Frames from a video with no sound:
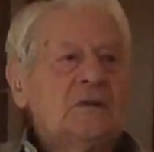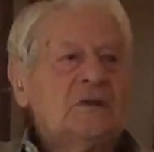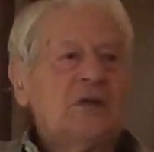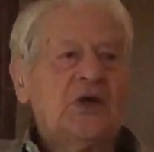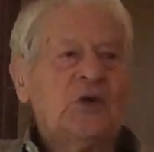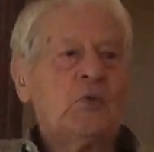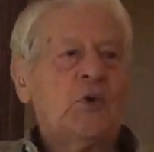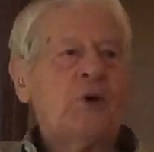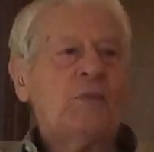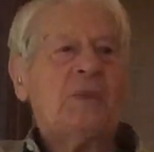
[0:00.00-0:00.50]
they
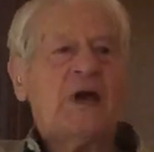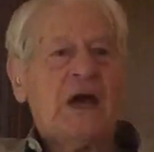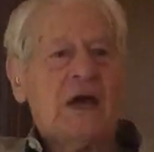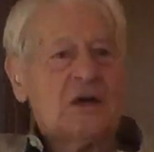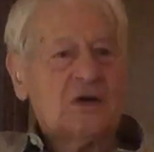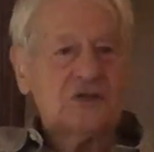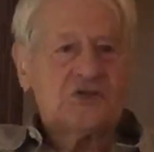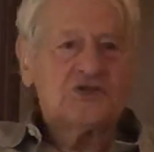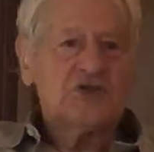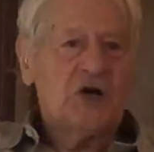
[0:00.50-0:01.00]
went back
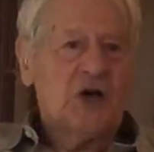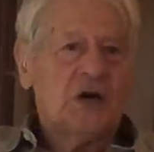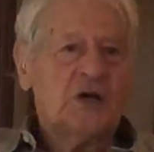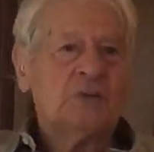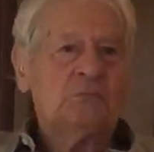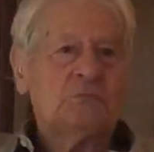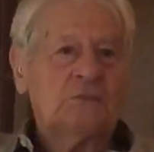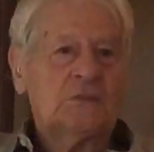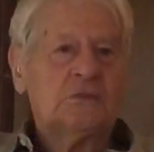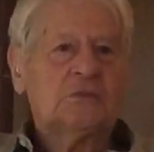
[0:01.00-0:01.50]
and shot
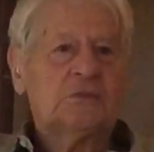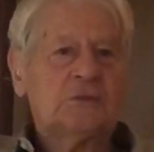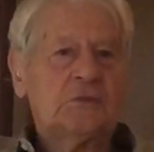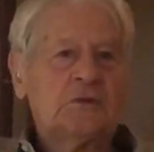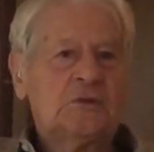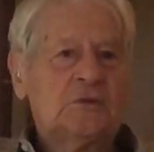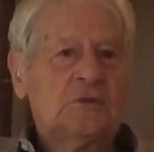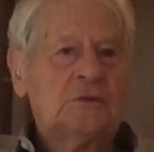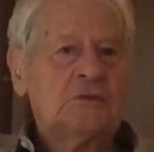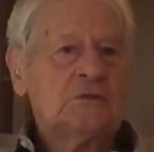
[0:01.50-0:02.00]
him,
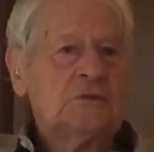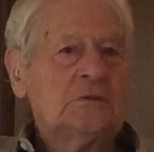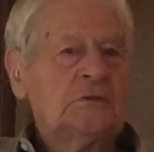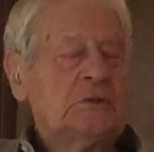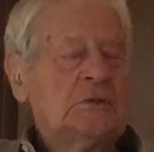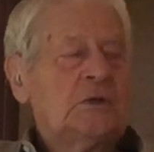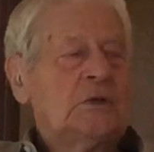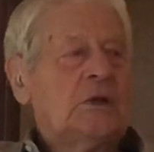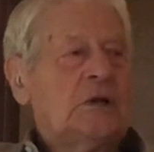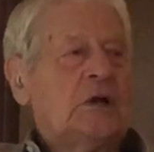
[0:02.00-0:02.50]

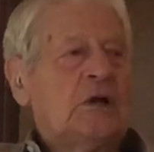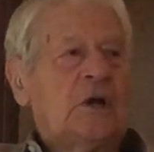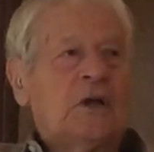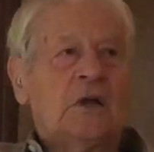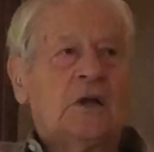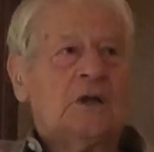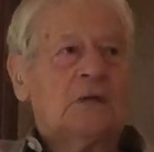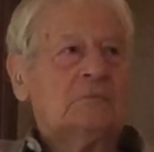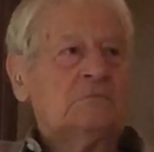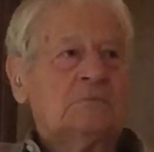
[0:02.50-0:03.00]
and
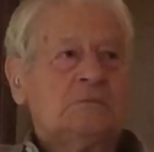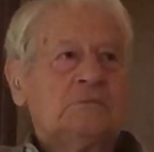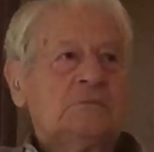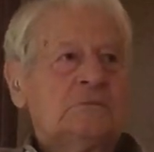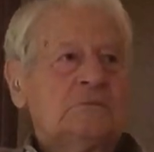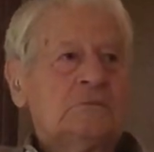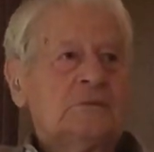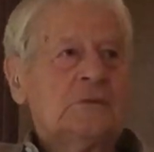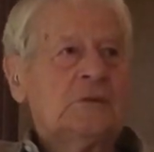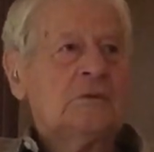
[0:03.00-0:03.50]

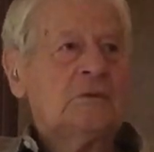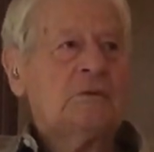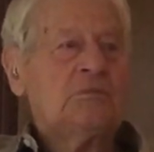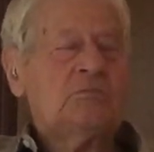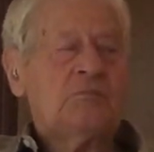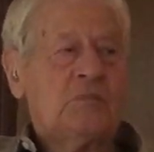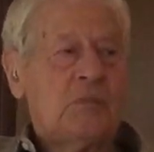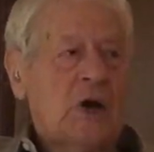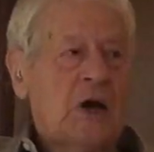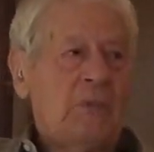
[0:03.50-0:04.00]

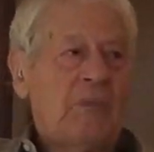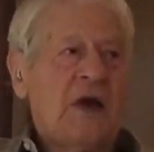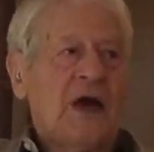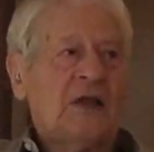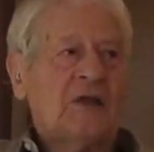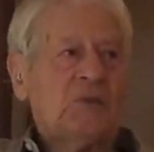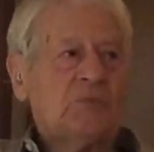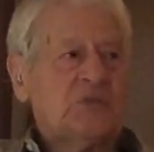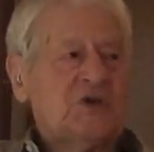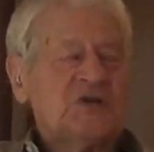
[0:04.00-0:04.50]
brought
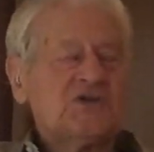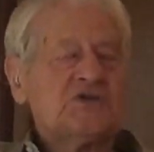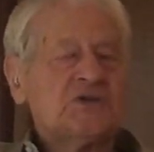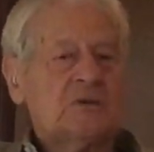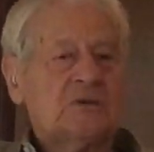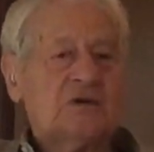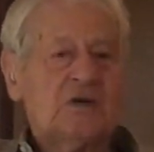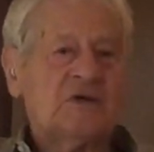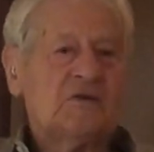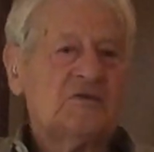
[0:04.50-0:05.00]
back the pistol
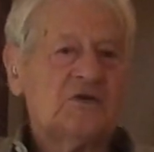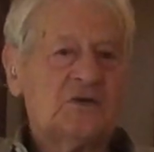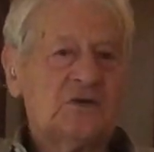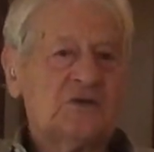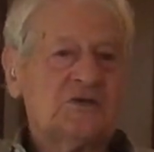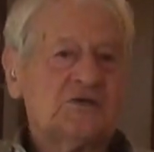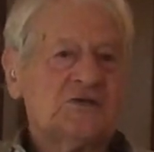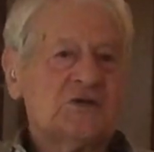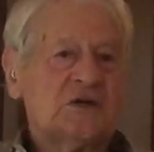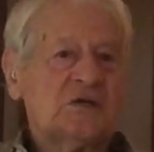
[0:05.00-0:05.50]
and gave it to
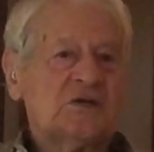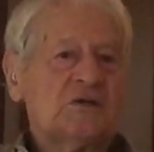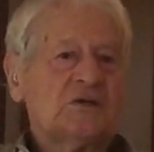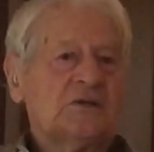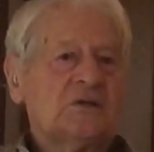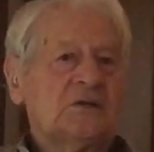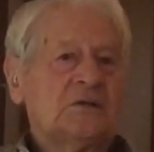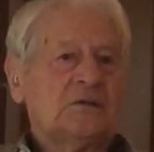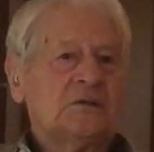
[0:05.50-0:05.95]
the sergeant.